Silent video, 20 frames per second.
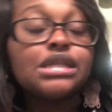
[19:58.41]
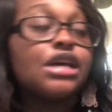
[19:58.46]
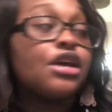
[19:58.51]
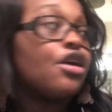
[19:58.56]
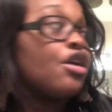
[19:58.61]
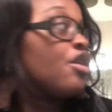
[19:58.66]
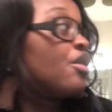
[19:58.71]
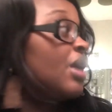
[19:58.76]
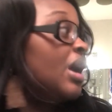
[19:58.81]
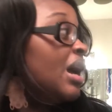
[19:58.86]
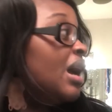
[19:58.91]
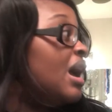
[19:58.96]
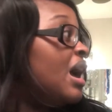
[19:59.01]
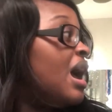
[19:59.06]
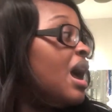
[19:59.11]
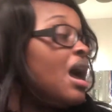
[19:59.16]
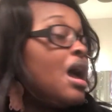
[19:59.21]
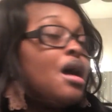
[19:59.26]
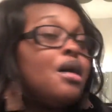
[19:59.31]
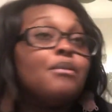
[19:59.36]
They're great.
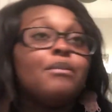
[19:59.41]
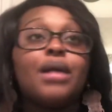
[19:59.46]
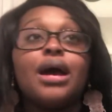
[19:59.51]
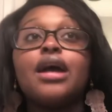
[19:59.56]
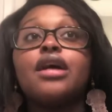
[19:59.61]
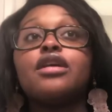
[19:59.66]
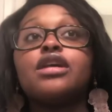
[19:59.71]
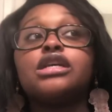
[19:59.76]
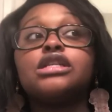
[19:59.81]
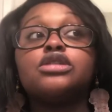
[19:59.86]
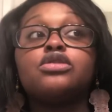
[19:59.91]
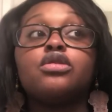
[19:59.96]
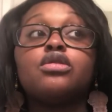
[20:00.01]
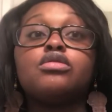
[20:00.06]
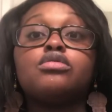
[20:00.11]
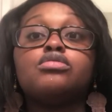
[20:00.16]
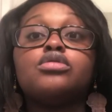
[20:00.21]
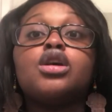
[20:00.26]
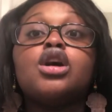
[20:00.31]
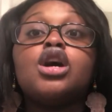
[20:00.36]
My hair has
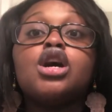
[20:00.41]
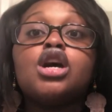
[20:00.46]
grown